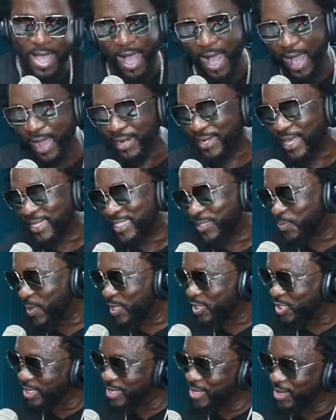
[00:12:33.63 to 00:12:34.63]
And
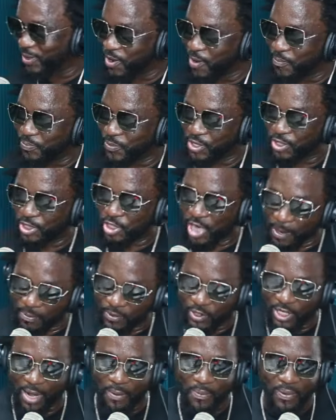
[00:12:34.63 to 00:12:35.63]
especially you come to Jab
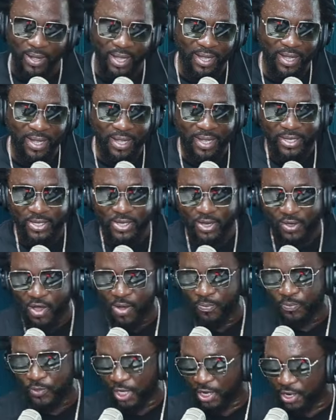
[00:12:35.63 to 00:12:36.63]
Jab. Oh my God. You
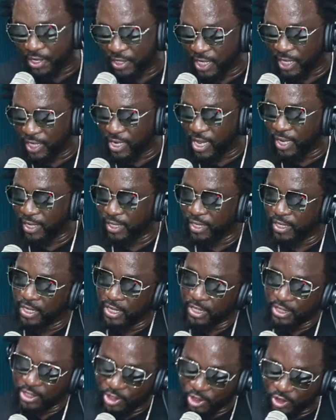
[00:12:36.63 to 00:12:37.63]
come to Grenada,
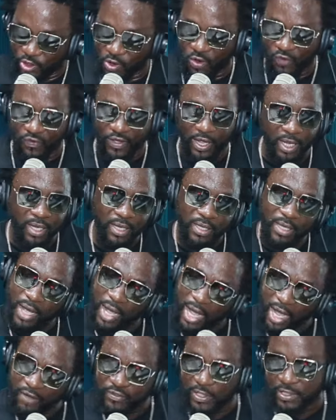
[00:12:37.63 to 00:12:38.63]
J'ouvert. You
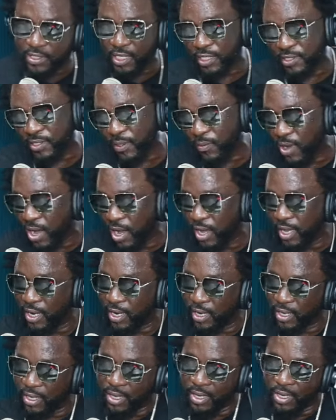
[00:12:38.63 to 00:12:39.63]
have to take some oil.
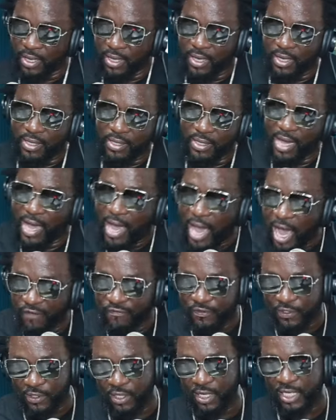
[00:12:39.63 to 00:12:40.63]
You
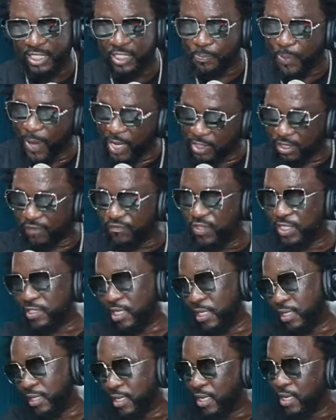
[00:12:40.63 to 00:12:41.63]
have to. It's part of the
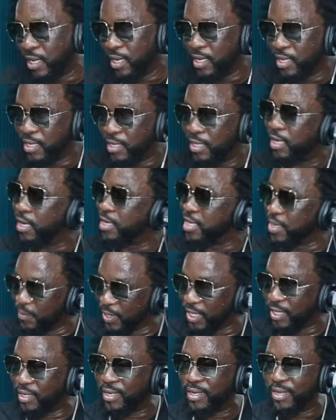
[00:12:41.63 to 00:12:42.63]
thing. It's must. What you
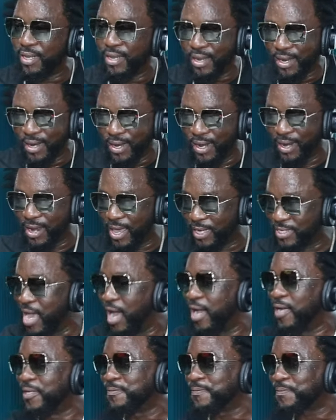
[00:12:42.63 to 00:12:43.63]
mean? You can't want like to
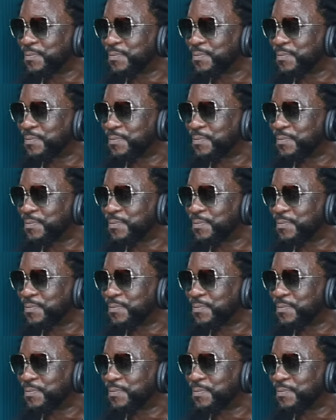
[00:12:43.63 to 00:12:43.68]
touch,